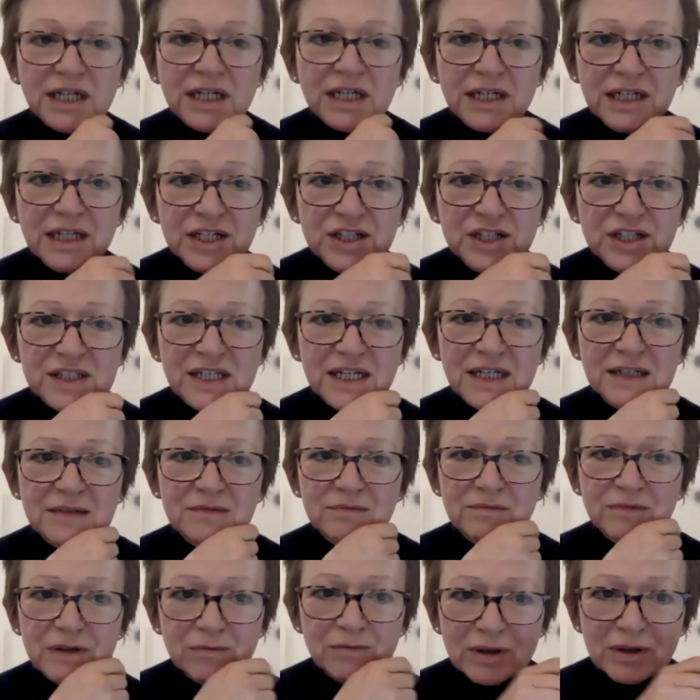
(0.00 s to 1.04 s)
can I just add
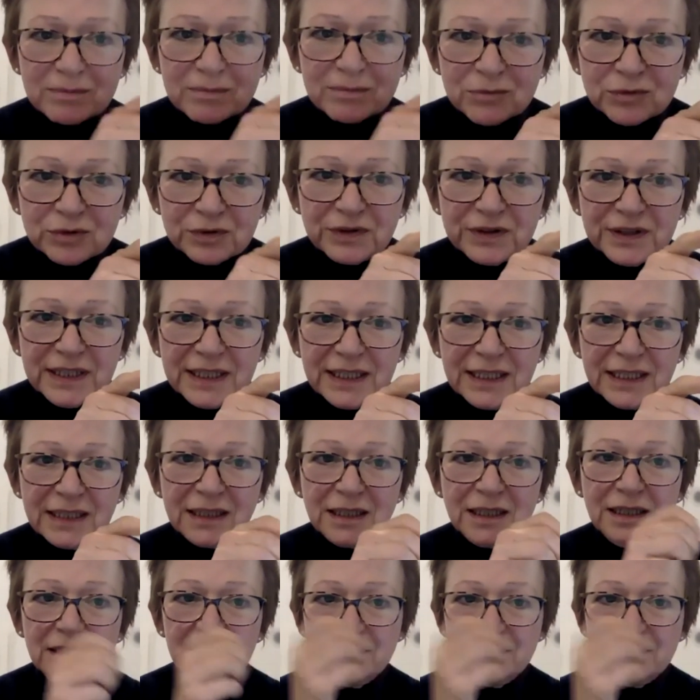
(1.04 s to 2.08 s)
one more thing?
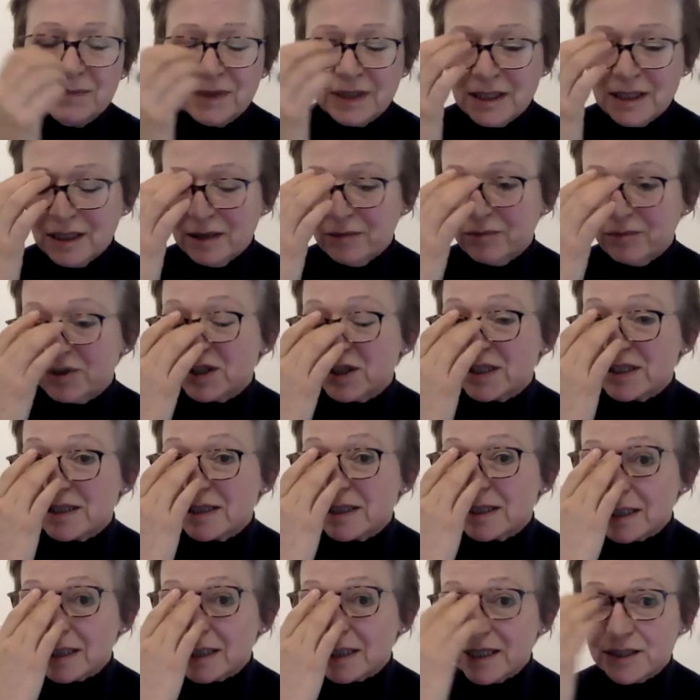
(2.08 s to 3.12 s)
Which is
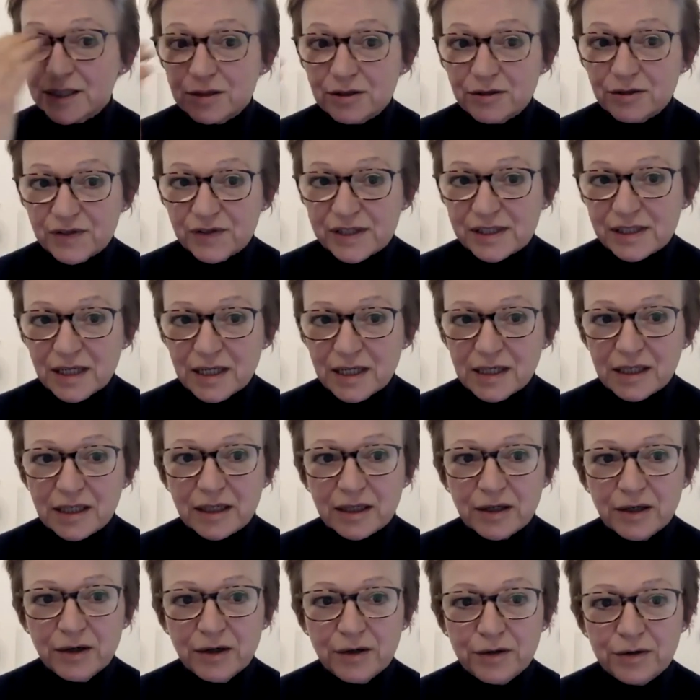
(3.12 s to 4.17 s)
the idea of the
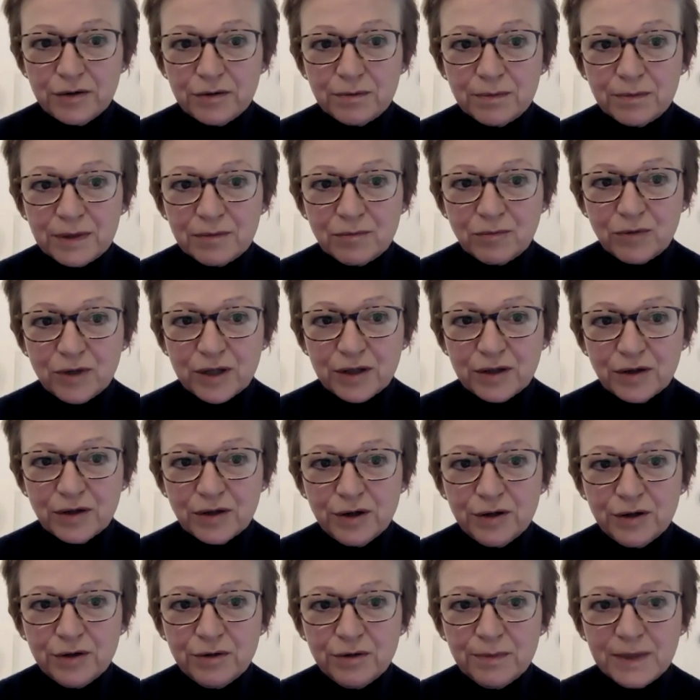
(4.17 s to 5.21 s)
psychic home and where your
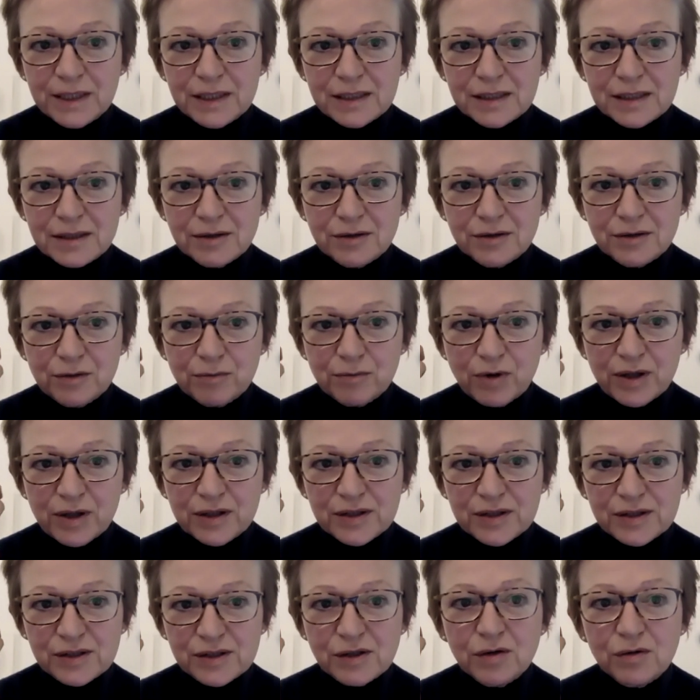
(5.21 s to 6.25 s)
home is, you know, where the
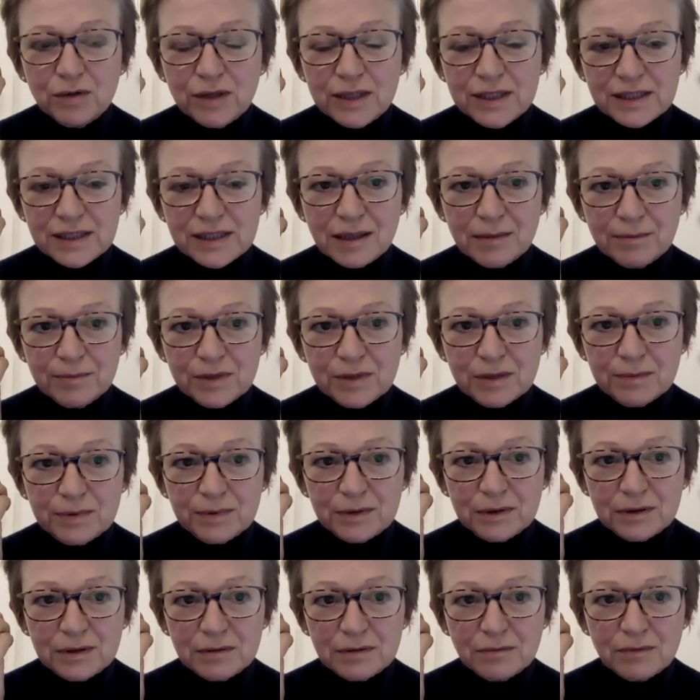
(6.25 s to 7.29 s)
soul is
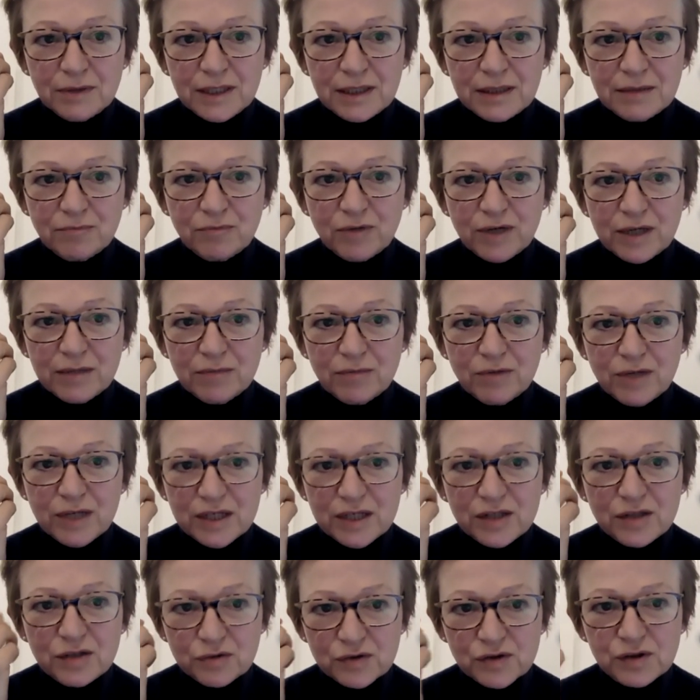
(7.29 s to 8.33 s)
comfortable, where
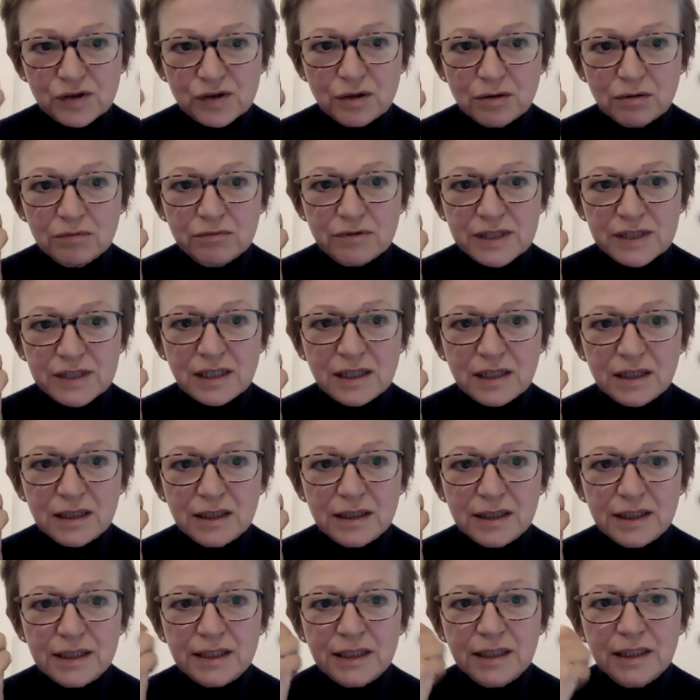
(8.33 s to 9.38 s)
does your soul
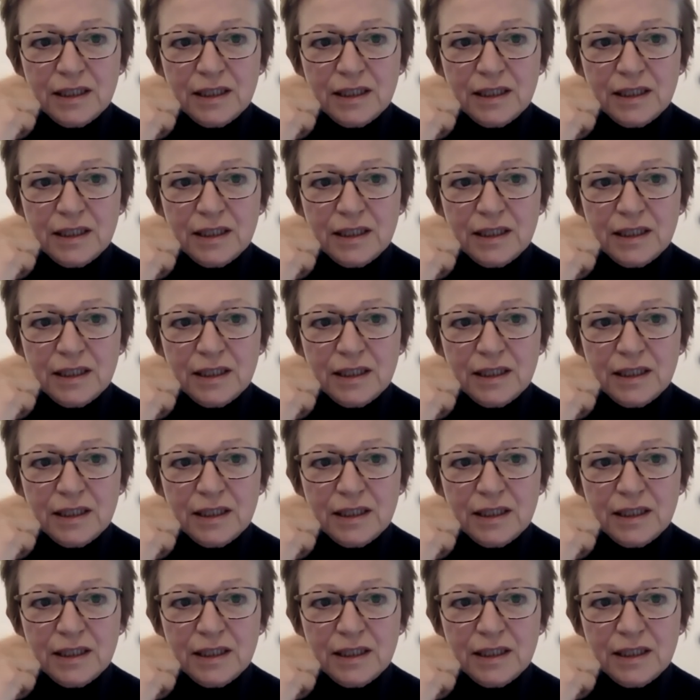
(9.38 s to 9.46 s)
reside?